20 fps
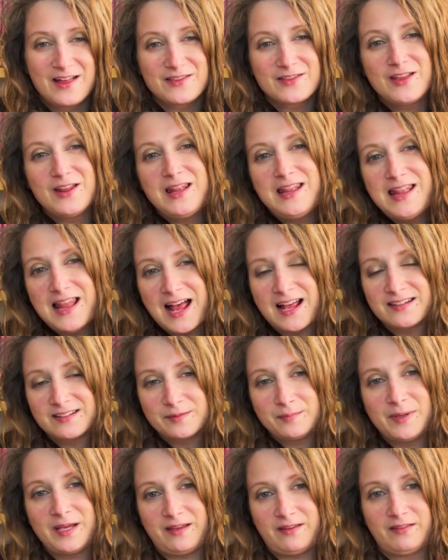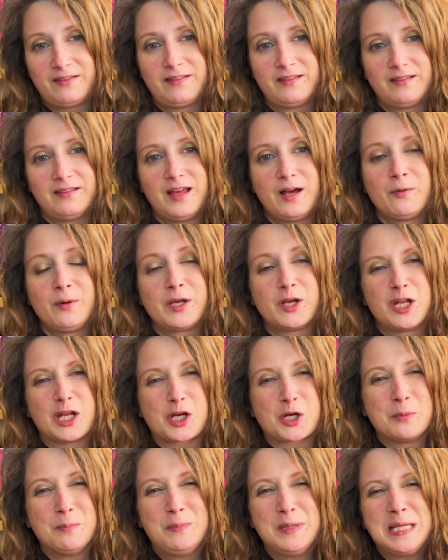The last myth that we're going to
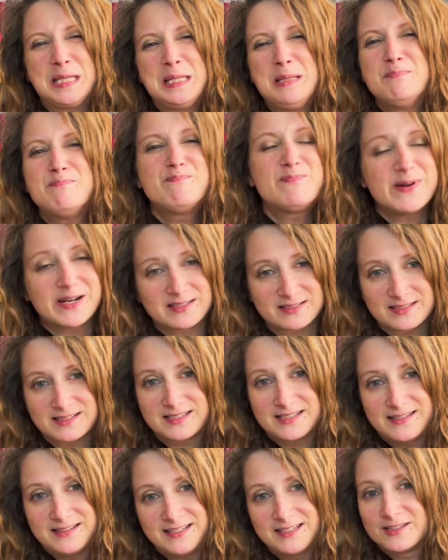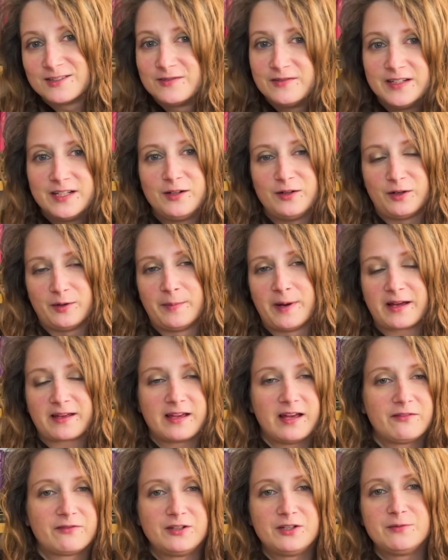completely bust in this video about
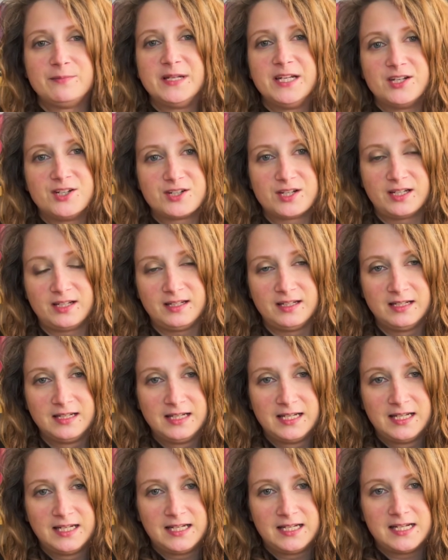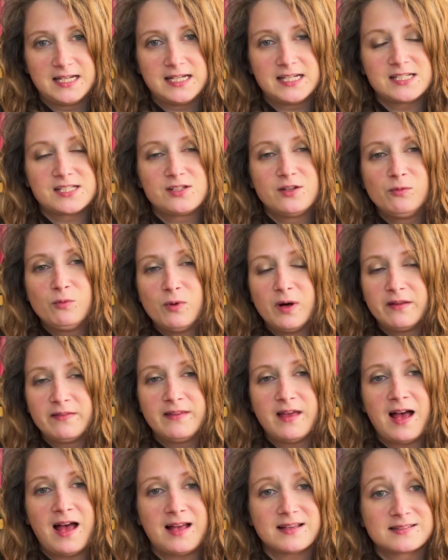Catherine de Medici is the one
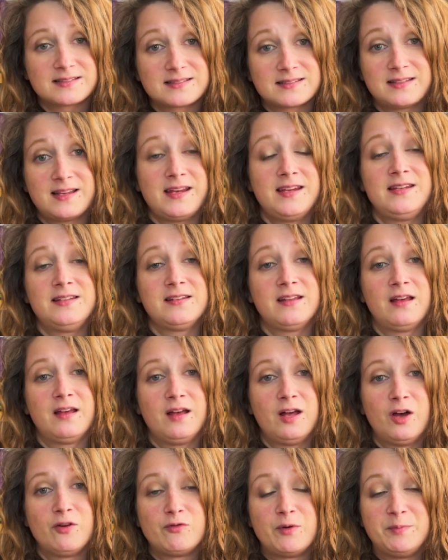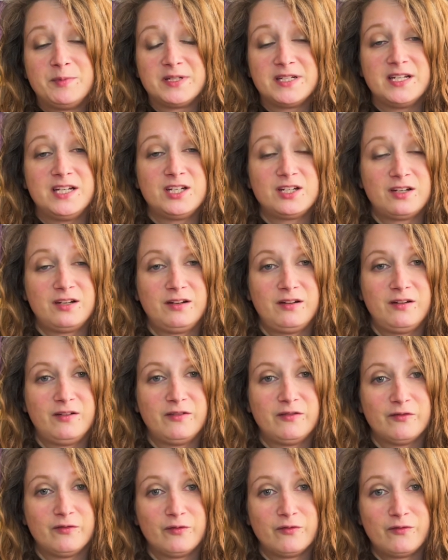that has stained her reputation
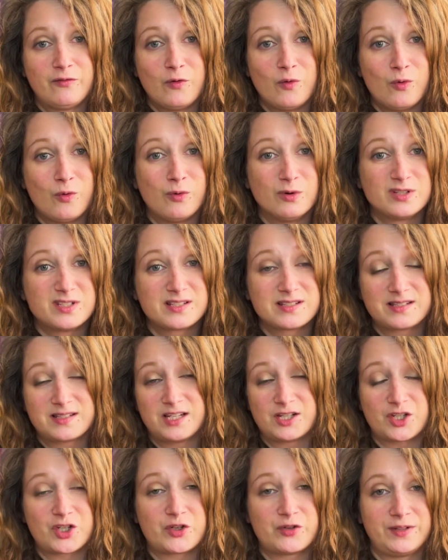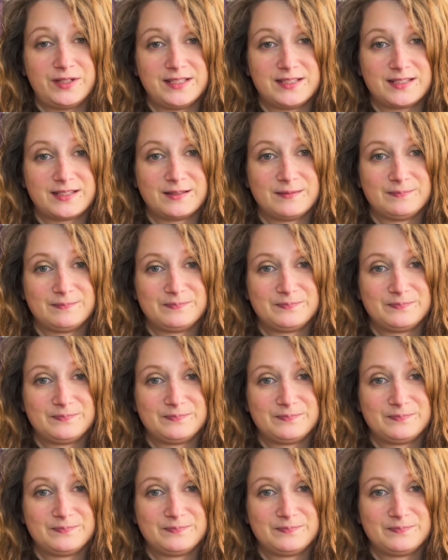for centuries.